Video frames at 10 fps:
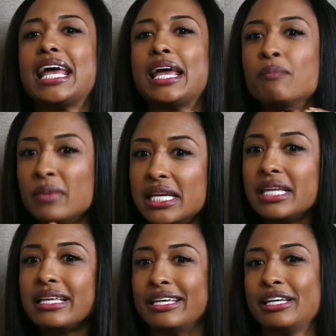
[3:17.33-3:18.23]

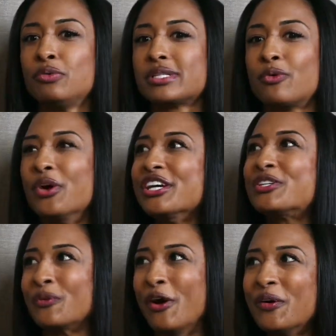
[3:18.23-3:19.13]
immediately he was like, what is
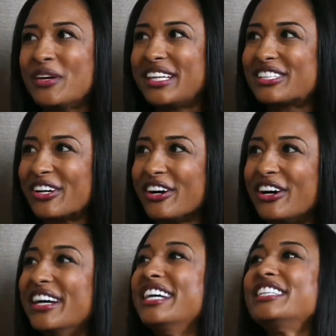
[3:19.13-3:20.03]
wrong with this girl?
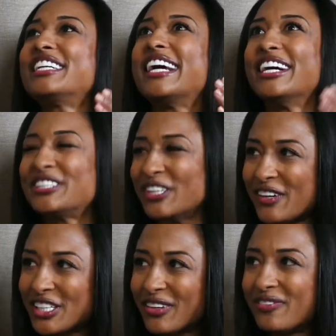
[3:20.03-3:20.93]
She cares so
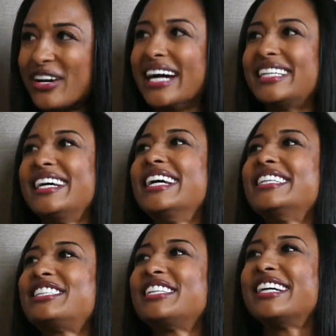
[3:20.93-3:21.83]
much about
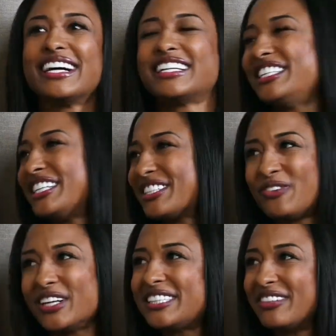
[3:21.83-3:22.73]
practice. She just
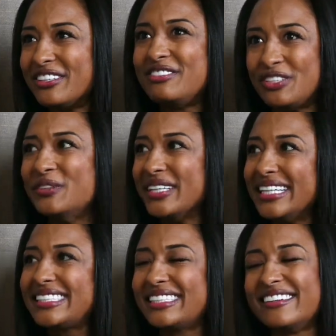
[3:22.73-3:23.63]
wants to do
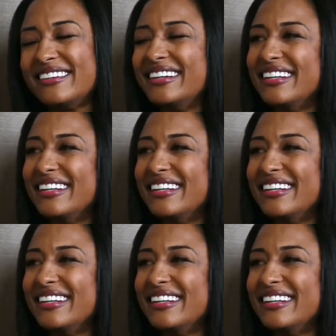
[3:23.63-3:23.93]
this. So